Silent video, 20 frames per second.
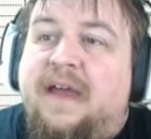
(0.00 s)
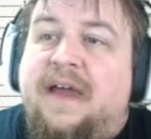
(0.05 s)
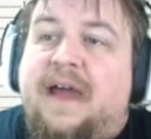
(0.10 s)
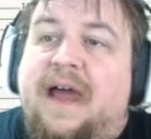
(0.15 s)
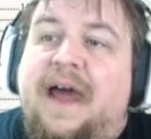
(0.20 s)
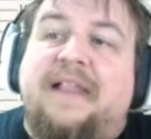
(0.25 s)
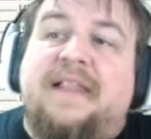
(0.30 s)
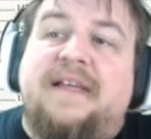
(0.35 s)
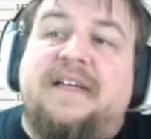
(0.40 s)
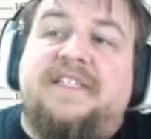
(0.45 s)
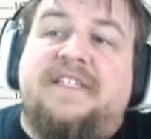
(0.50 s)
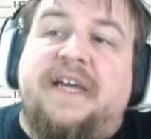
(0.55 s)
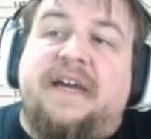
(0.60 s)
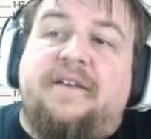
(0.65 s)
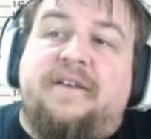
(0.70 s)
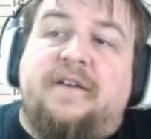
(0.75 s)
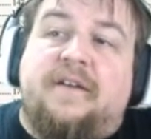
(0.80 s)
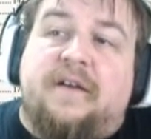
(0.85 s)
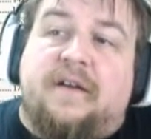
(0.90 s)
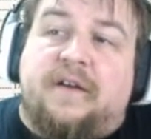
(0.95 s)

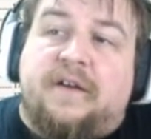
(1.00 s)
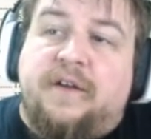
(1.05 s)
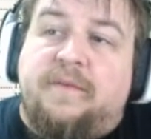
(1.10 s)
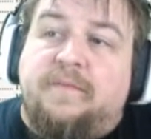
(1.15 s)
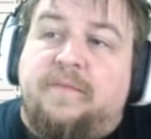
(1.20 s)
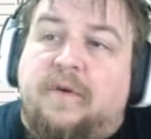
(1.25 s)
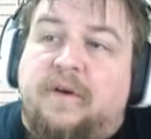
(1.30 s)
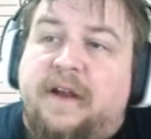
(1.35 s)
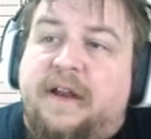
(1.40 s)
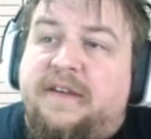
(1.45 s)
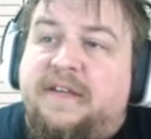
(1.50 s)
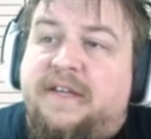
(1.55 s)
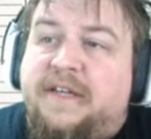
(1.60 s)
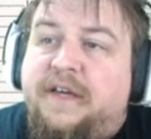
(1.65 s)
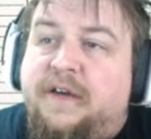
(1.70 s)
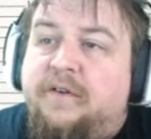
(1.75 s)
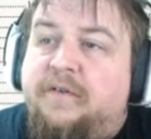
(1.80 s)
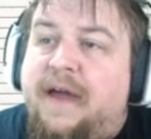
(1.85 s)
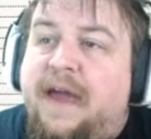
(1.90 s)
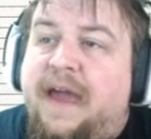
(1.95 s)
Alexander, good morning to you,